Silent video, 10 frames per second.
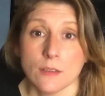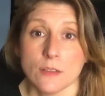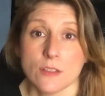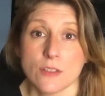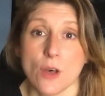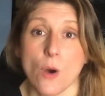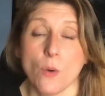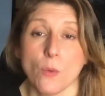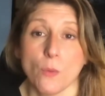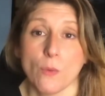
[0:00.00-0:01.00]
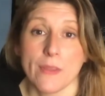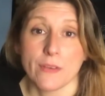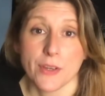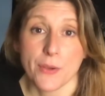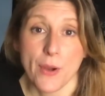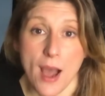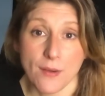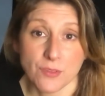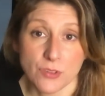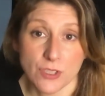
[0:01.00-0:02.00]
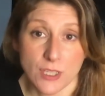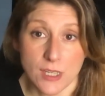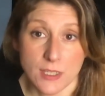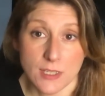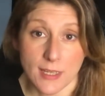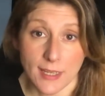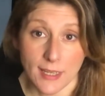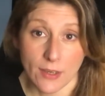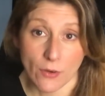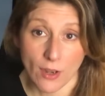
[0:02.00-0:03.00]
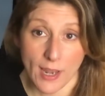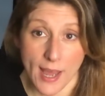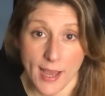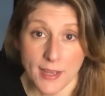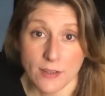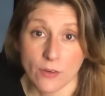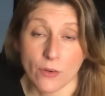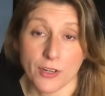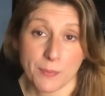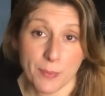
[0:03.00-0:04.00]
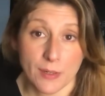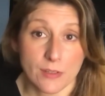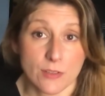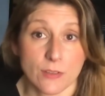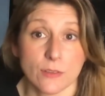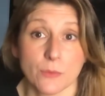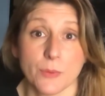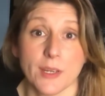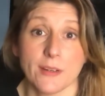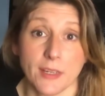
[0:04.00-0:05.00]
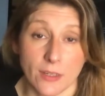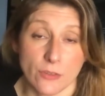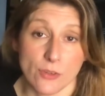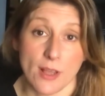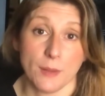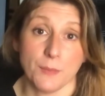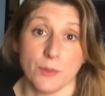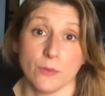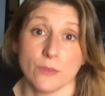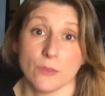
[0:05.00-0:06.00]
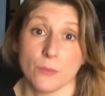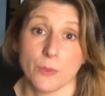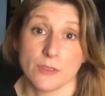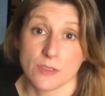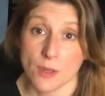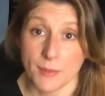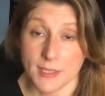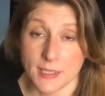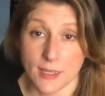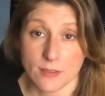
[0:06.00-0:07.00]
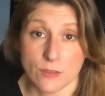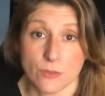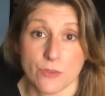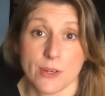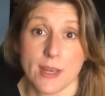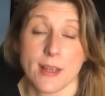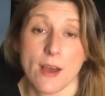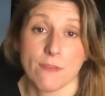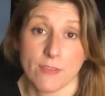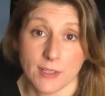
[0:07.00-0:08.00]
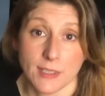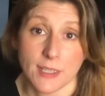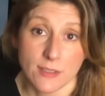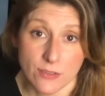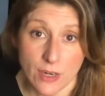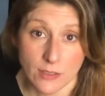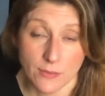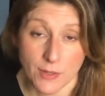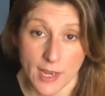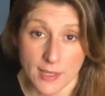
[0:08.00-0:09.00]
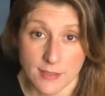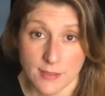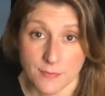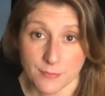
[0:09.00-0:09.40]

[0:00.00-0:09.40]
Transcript: So whether you have to teach online or in person, we are here to help you with some ideas to create a fun interactive class.